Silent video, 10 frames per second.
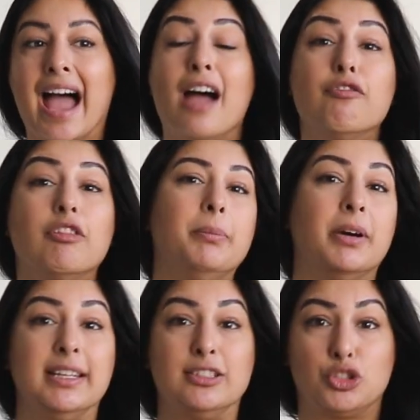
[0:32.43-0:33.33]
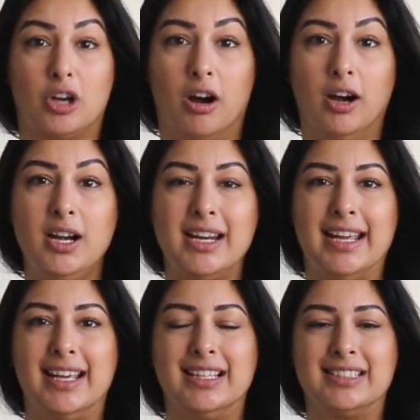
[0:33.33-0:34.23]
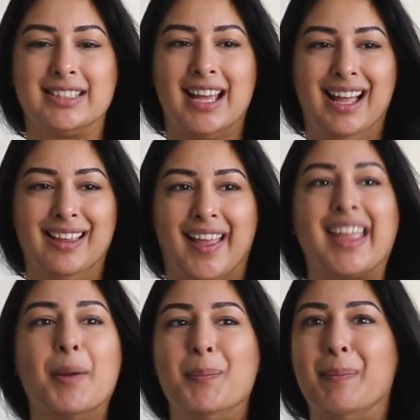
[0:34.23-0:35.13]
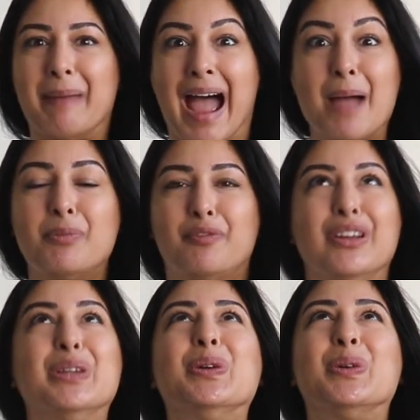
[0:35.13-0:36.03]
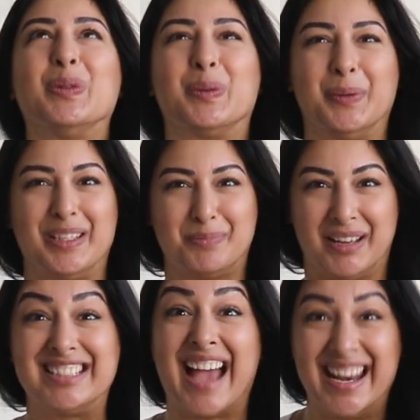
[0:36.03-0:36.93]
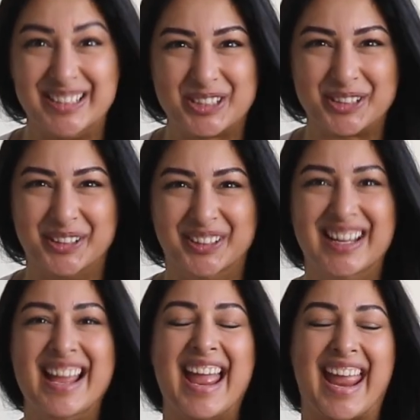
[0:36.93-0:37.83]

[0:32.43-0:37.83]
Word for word: everybody's chart is like a map filled with potential.